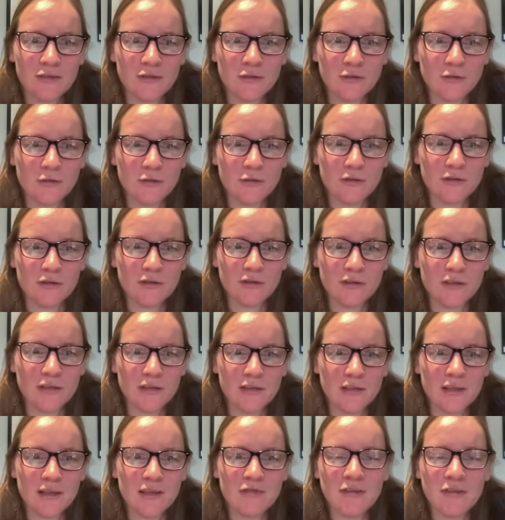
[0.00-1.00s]
So
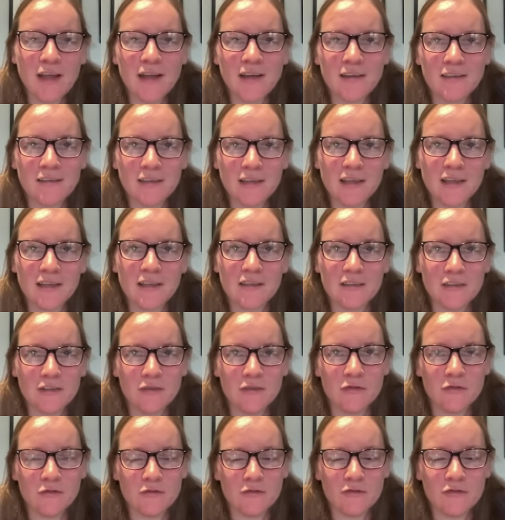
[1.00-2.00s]
if anything,
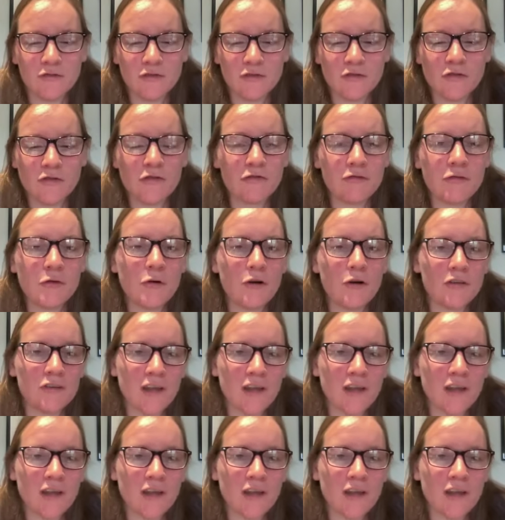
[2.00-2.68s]
you've got 4